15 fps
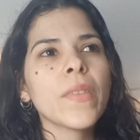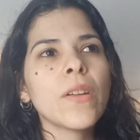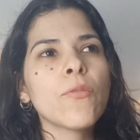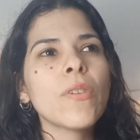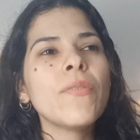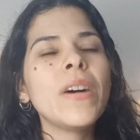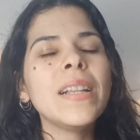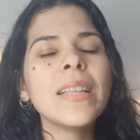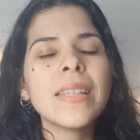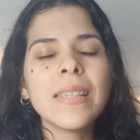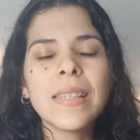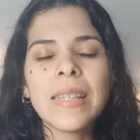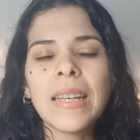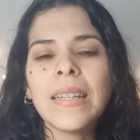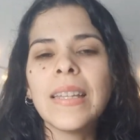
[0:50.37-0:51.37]

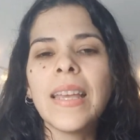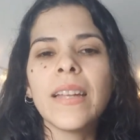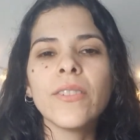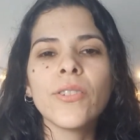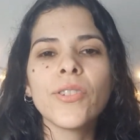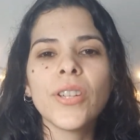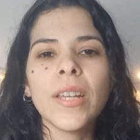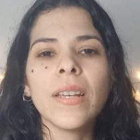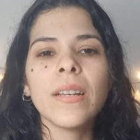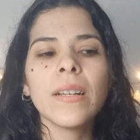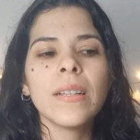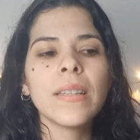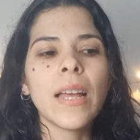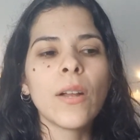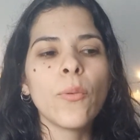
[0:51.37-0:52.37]
rebalancing the energy
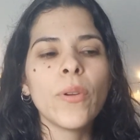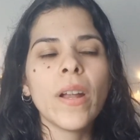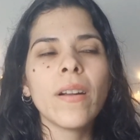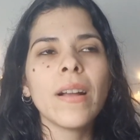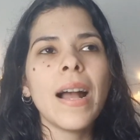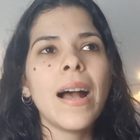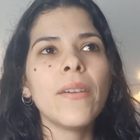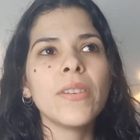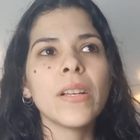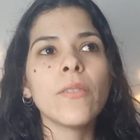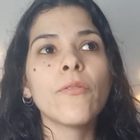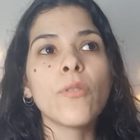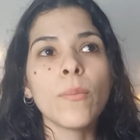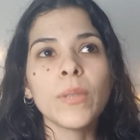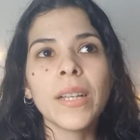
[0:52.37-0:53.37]
that we are having
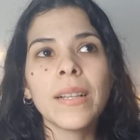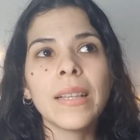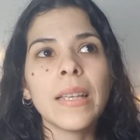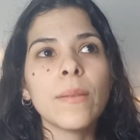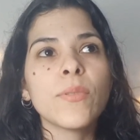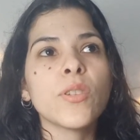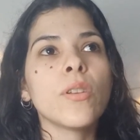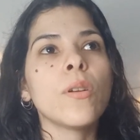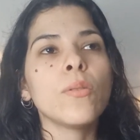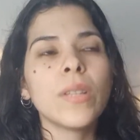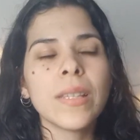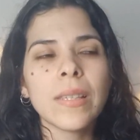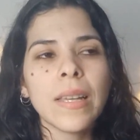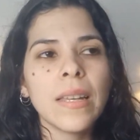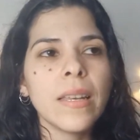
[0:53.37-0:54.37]
from the cliffs, you know, the
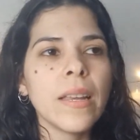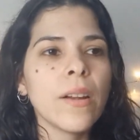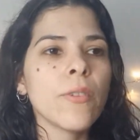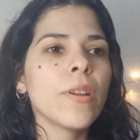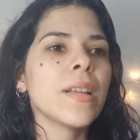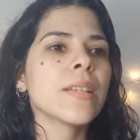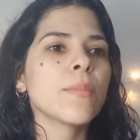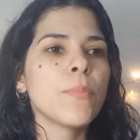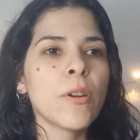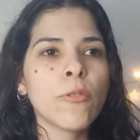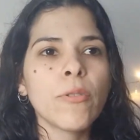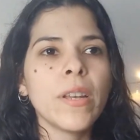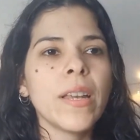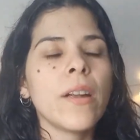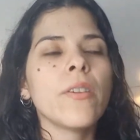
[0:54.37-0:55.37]
Sun in Aries,
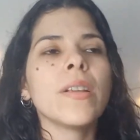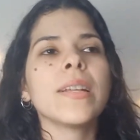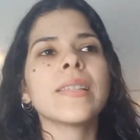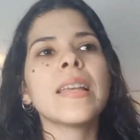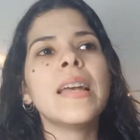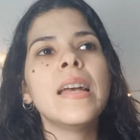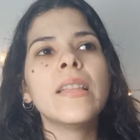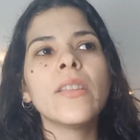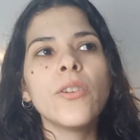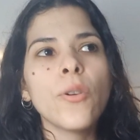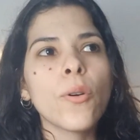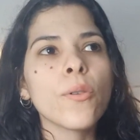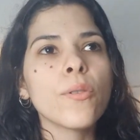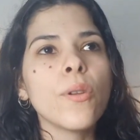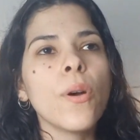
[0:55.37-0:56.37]
Mercury in Aries, the
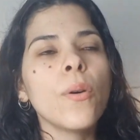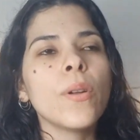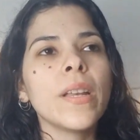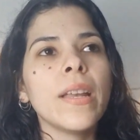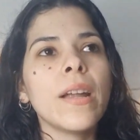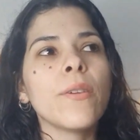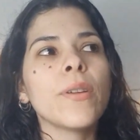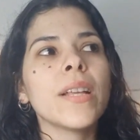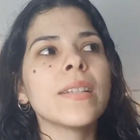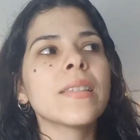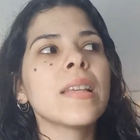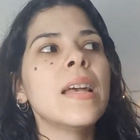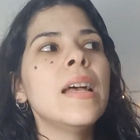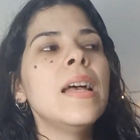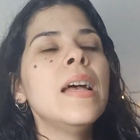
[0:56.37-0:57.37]
North Node in
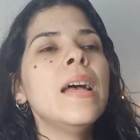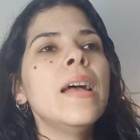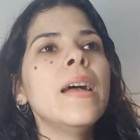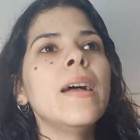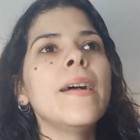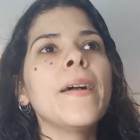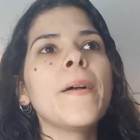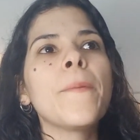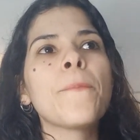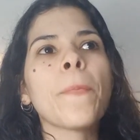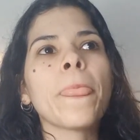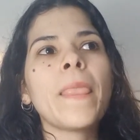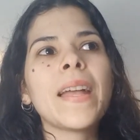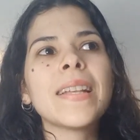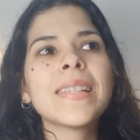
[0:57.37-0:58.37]
Aries,
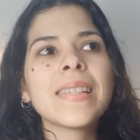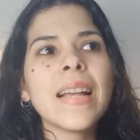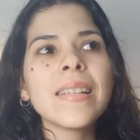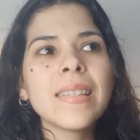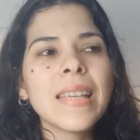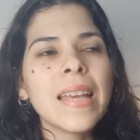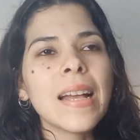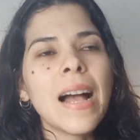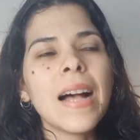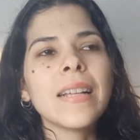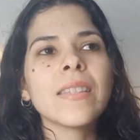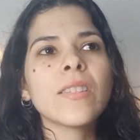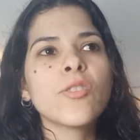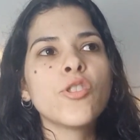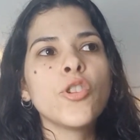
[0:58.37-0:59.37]
and um, that is asking
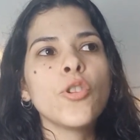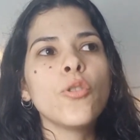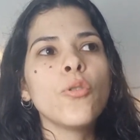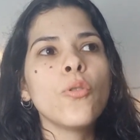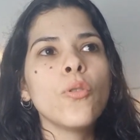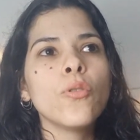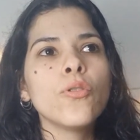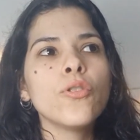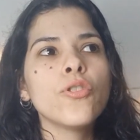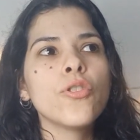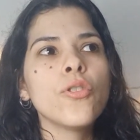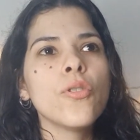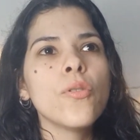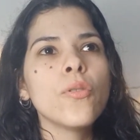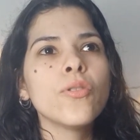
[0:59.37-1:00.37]
us to
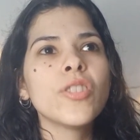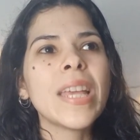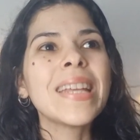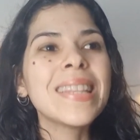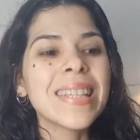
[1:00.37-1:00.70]
to take